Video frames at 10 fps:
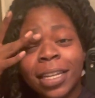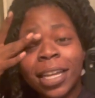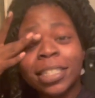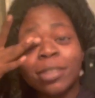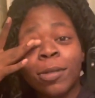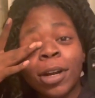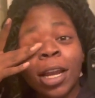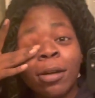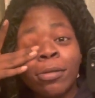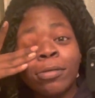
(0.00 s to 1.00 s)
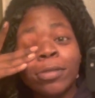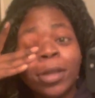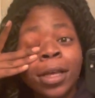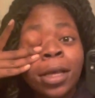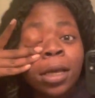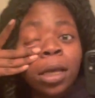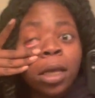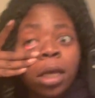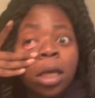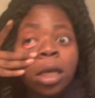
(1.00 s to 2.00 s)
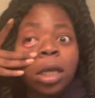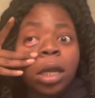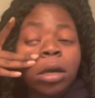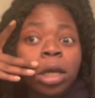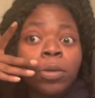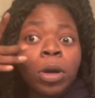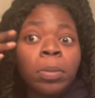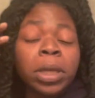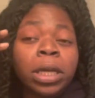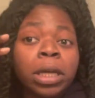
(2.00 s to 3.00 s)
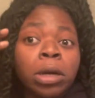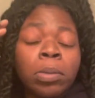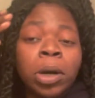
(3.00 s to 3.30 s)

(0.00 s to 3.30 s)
just wanna close. They don't even wanna be here no more.